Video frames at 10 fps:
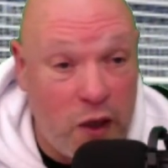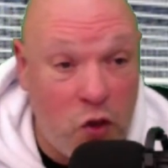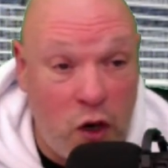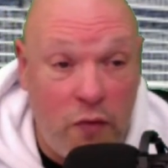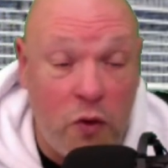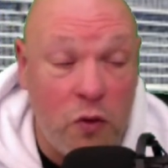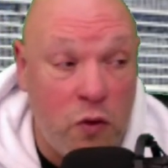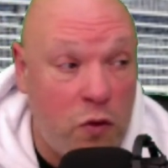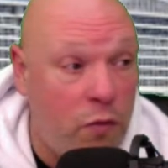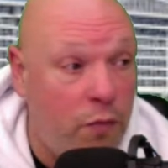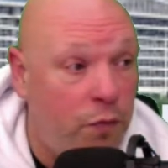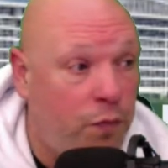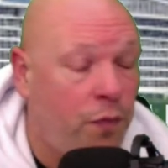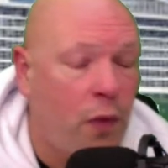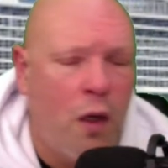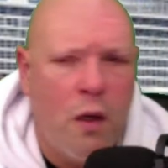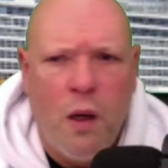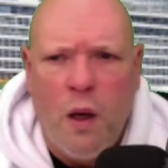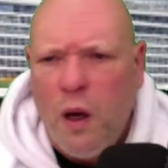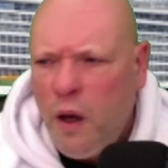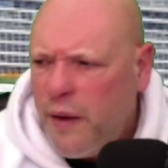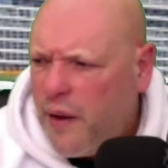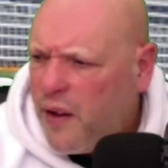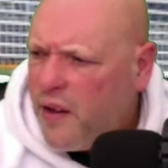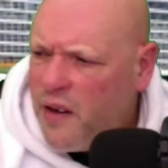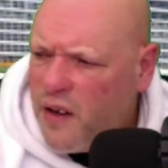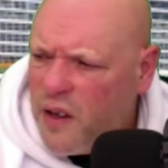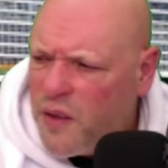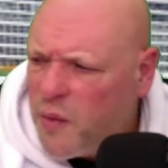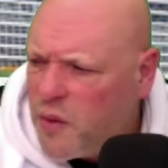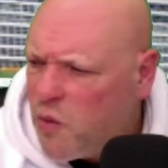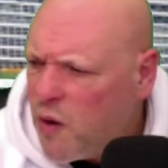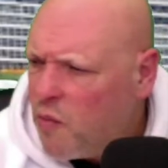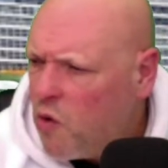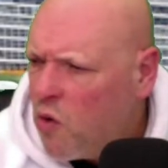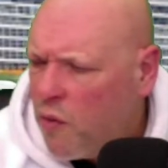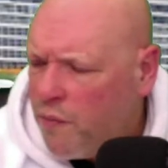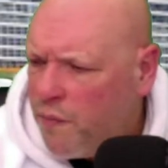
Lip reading: Travels, and there was one more.